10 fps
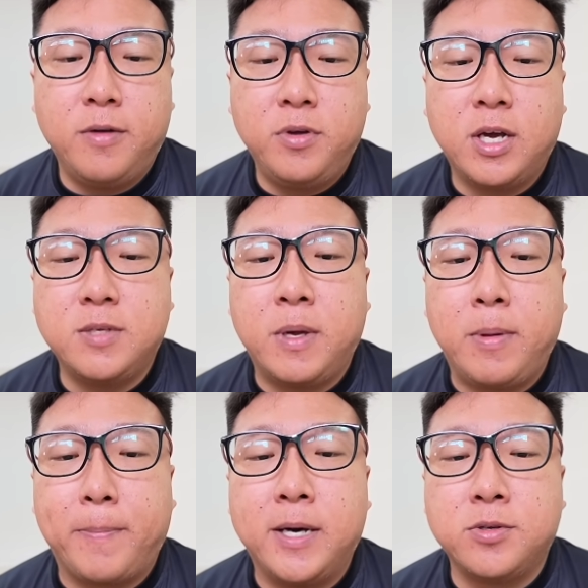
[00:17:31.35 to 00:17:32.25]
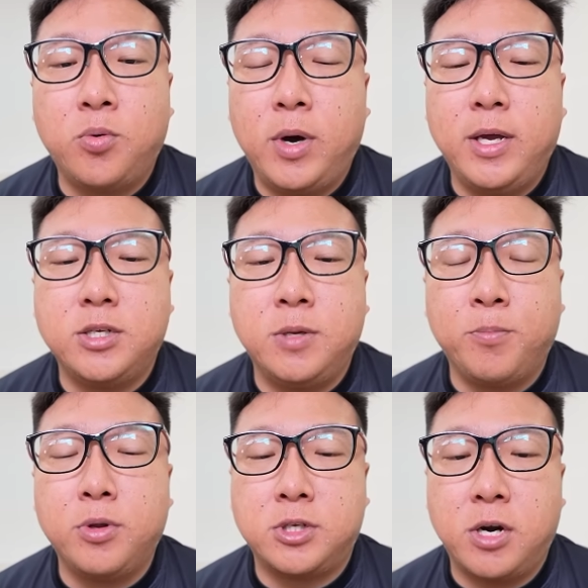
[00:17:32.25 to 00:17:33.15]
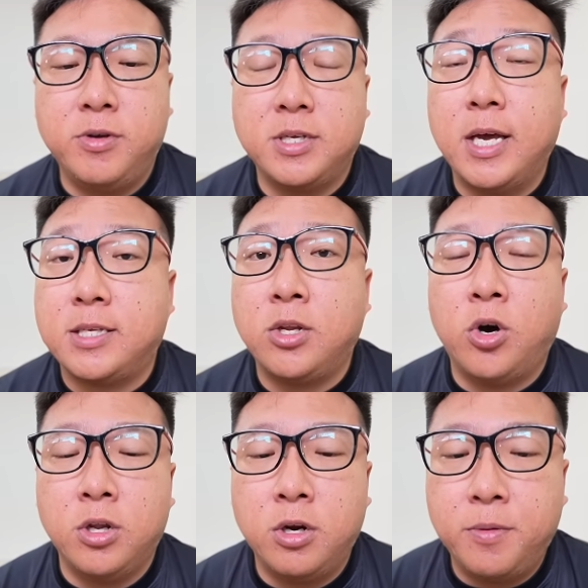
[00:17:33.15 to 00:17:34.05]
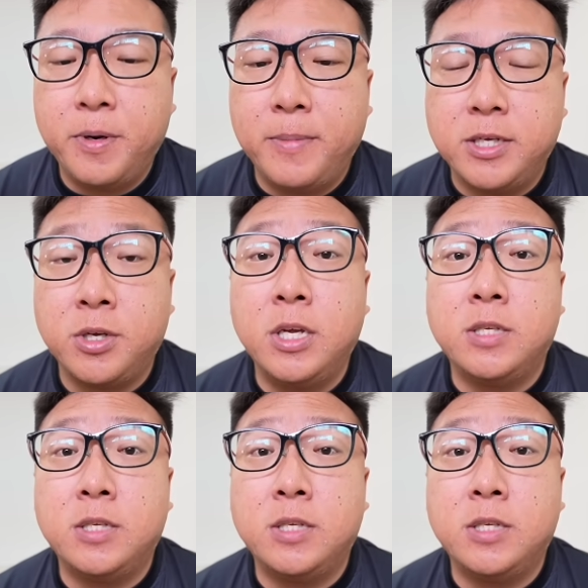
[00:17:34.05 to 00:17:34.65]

of you guys might be puzzled why I actually put Charizard as an honorable mention.